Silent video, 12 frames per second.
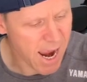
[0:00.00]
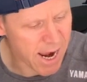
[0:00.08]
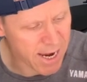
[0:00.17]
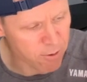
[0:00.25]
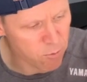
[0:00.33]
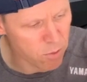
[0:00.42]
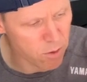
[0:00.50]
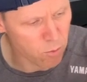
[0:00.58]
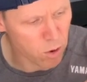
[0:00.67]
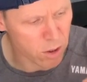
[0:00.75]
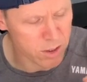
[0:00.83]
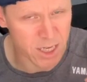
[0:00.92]
and it
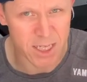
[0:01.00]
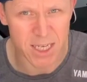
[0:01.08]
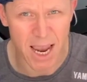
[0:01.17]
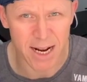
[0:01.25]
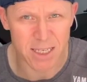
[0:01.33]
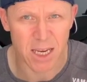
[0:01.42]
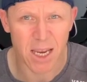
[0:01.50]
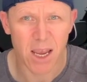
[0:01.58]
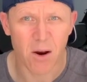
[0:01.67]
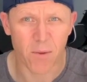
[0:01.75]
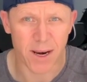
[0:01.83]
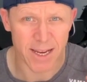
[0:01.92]
will detect
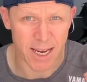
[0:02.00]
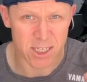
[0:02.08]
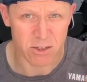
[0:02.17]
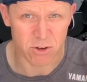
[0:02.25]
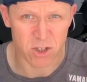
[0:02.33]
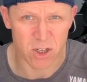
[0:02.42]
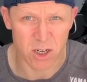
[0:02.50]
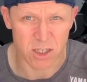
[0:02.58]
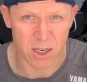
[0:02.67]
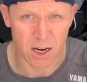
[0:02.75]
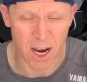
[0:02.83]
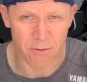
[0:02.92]
when it gets to a
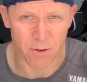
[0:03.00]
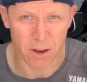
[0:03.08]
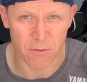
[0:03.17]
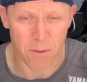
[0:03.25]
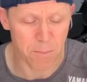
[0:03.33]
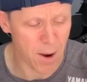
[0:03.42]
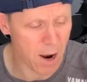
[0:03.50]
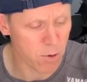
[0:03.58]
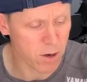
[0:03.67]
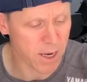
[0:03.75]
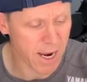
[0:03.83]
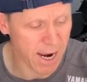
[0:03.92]
certain level of
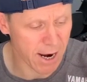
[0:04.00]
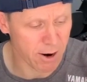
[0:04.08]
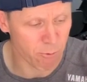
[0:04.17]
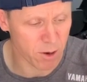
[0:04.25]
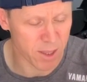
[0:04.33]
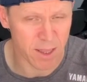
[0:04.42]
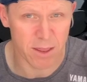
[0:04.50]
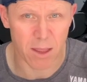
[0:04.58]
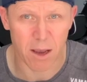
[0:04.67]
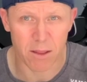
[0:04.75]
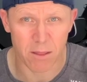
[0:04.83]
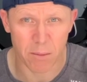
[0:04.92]
power
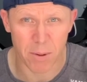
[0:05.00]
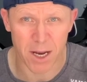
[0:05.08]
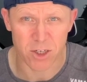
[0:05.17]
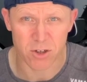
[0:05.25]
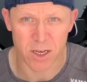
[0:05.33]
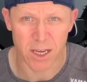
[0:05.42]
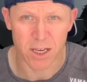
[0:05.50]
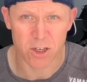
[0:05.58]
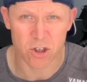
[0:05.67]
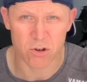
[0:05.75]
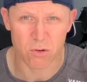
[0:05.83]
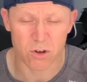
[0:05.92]
within the battery
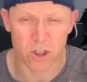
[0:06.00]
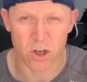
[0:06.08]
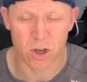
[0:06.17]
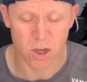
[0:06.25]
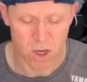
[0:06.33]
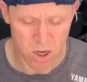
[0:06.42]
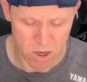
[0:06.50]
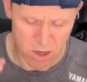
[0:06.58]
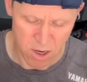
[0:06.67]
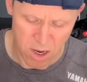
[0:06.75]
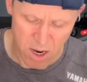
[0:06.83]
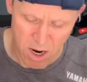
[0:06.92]
structure,
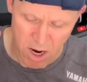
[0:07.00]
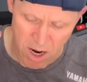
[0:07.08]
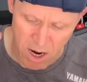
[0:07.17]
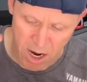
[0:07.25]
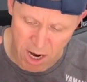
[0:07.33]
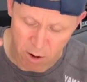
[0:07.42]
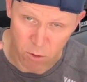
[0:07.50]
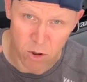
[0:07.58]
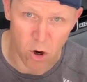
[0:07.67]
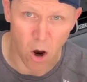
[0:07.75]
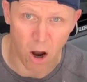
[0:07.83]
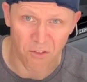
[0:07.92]
it will
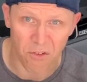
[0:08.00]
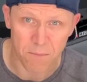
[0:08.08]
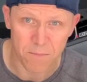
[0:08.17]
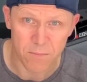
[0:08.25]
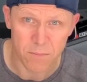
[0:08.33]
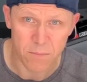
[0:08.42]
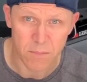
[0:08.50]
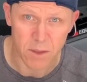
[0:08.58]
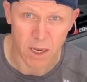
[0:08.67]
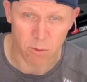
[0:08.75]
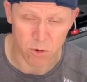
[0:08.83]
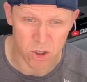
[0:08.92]
cut off.
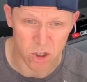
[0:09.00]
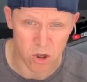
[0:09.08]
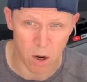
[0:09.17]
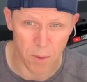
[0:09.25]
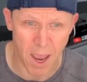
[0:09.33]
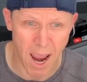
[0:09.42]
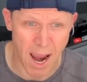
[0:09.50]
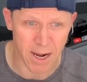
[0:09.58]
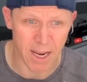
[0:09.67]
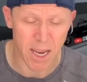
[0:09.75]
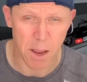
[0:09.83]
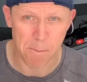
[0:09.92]
It will stop
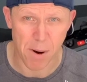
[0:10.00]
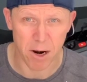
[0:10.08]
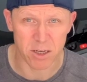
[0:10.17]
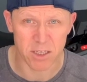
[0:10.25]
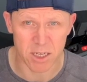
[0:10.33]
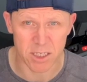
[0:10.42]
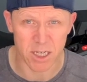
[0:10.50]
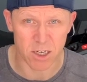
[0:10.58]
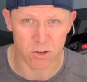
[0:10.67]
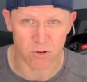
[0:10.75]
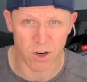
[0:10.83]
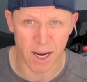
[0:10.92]
any
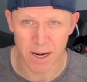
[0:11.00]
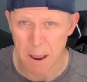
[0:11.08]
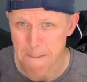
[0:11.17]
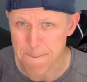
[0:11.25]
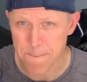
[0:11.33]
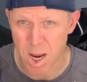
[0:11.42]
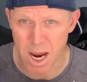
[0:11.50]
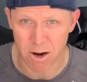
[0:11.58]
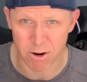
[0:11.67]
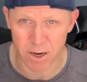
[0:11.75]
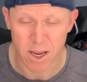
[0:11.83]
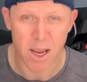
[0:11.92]
parasitic drain,
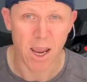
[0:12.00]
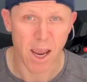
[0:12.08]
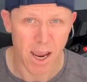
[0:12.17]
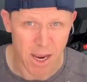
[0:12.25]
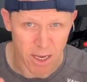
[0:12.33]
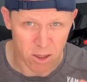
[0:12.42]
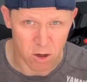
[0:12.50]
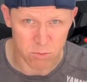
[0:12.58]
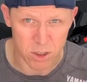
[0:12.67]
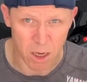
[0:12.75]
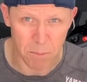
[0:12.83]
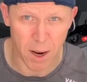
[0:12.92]
period. You'll come
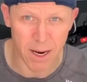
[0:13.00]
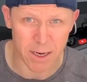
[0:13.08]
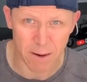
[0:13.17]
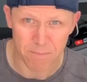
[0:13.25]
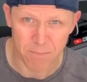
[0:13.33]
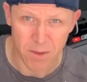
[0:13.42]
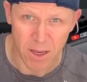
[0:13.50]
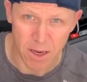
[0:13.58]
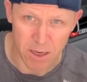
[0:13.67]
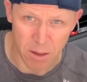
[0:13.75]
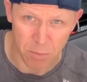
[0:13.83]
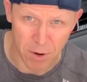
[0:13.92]
to your bike,
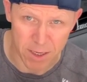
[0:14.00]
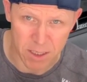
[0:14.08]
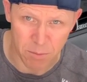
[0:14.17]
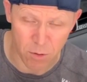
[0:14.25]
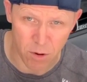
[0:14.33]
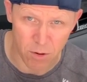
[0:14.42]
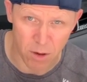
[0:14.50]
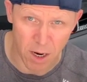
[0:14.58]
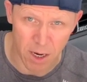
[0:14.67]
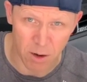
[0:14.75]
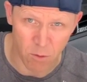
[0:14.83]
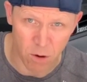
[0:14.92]
you'll press your button
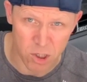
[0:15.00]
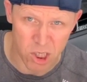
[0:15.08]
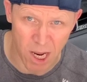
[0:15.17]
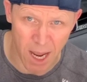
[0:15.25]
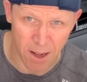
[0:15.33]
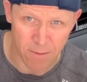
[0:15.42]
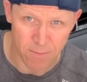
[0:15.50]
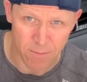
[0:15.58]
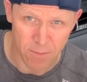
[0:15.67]
and it won't start.